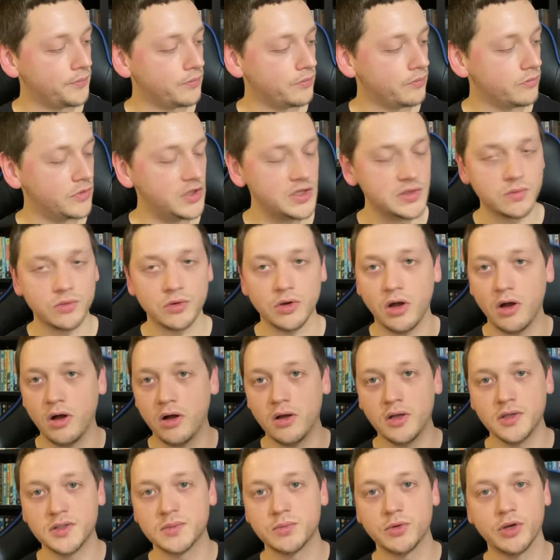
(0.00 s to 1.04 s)
These were
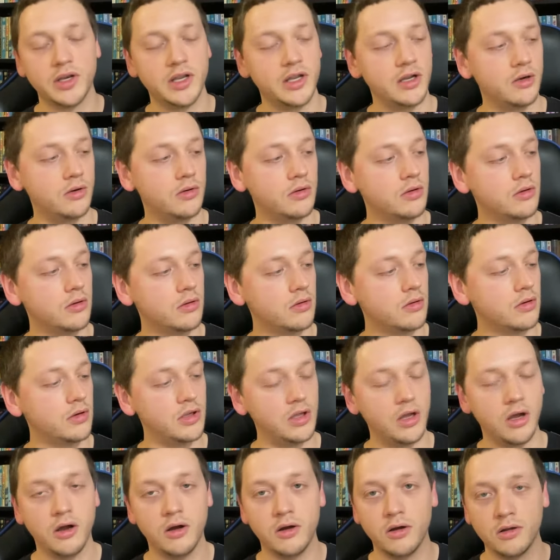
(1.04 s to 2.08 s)
all spread out.
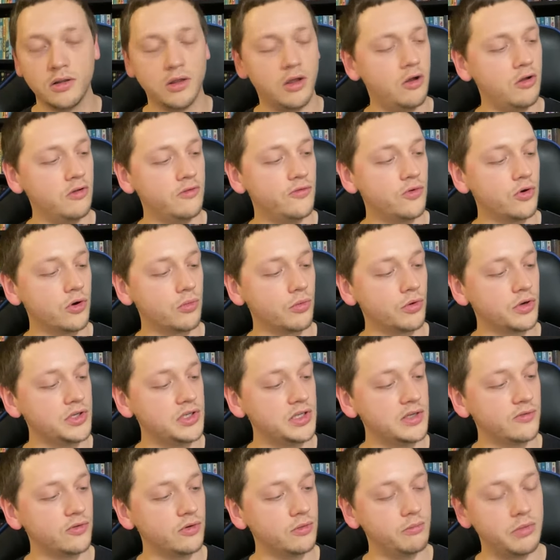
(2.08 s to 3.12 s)
All 4 were in
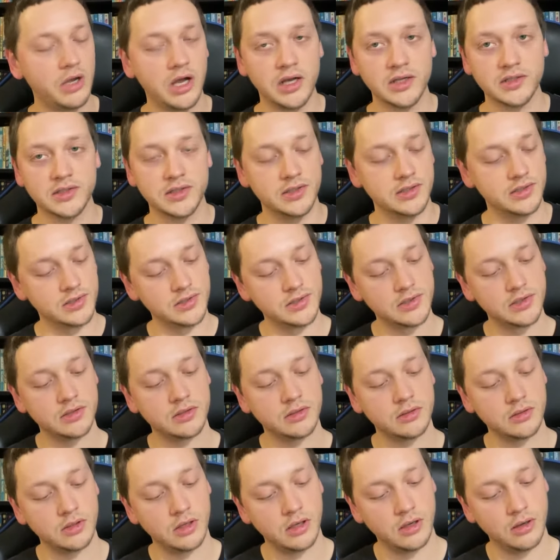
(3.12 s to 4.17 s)
different boxes.
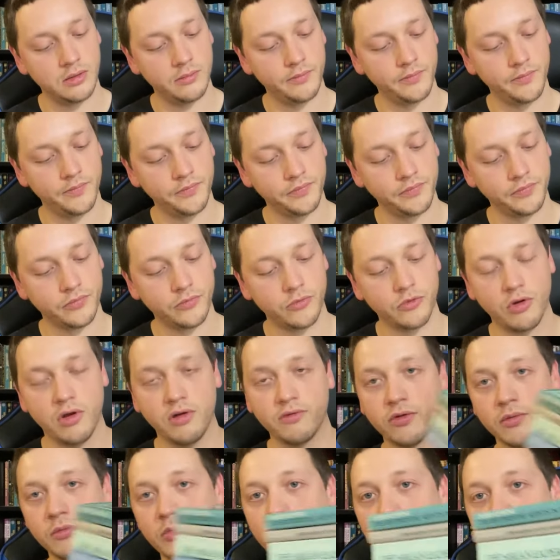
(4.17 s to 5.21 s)
They're all
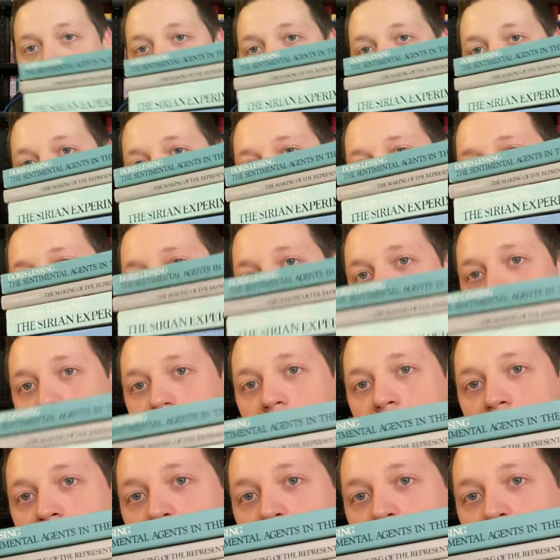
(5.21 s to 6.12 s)
from Granada too, which you don't